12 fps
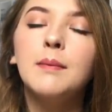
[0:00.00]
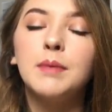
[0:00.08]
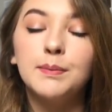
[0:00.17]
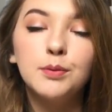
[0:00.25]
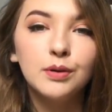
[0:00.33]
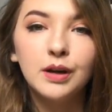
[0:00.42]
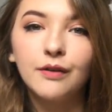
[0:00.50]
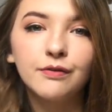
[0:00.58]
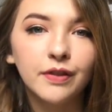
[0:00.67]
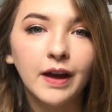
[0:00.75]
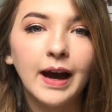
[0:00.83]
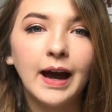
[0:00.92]
People
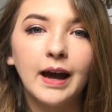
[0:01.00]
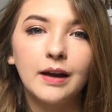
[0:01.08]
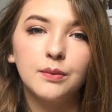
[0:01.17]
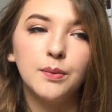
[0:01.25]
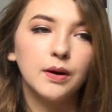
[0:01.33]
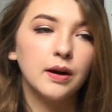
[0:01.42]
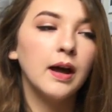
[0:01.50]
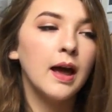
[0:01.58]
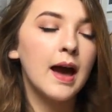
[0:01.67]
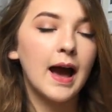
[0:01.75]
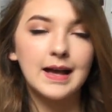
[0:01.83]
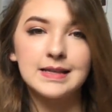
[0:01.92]
loved that and were
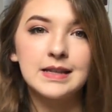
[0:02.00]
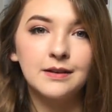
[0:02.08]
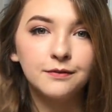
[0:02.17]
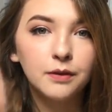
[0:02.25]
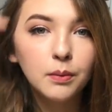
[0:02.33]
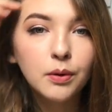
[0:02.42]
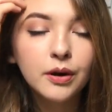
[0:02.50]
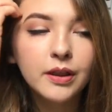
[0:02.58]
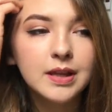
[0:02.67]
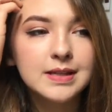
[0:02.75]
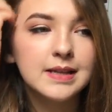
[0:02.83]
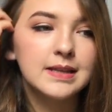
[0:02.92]
asking for more
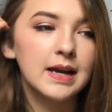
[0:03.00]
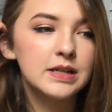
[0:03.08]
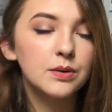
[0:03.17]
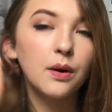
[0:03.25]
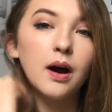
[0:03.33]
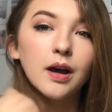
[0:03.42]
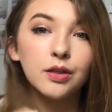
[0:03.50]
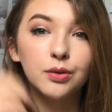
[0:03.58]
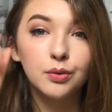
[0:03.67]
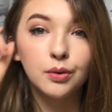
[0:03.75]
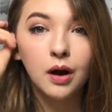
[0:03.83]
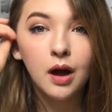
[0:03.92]
and things like that, so I
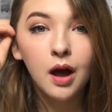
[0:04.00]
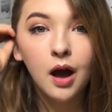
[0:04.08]
thought